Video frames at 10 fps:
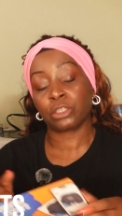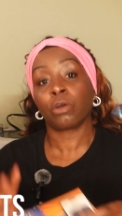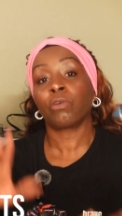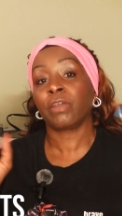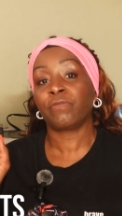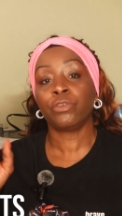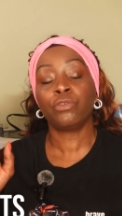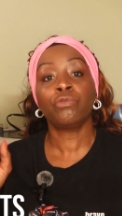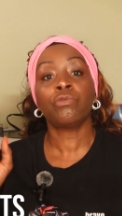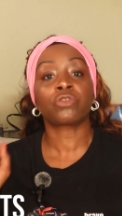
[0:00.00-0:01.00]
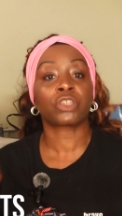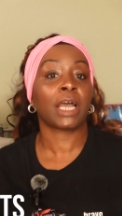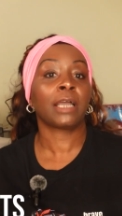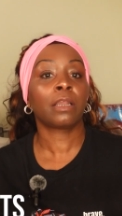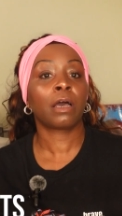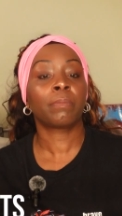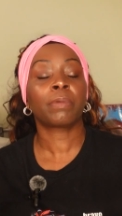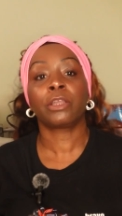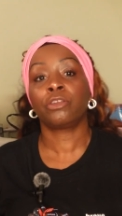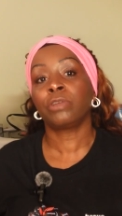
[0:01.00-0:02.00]
So if you sign up
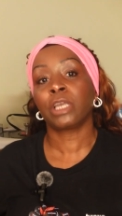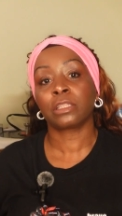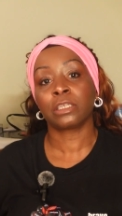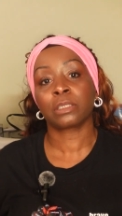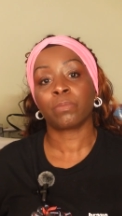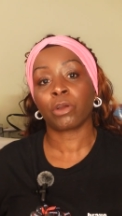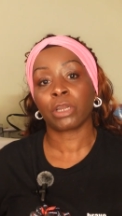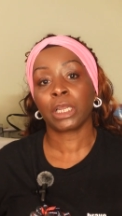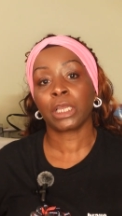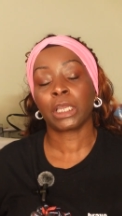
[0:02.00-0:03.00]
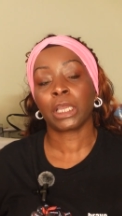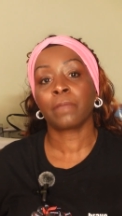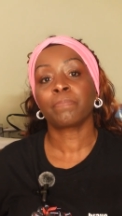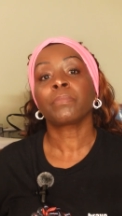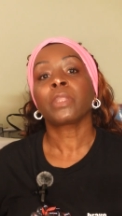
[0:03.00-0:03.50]
and you get this marketing kit,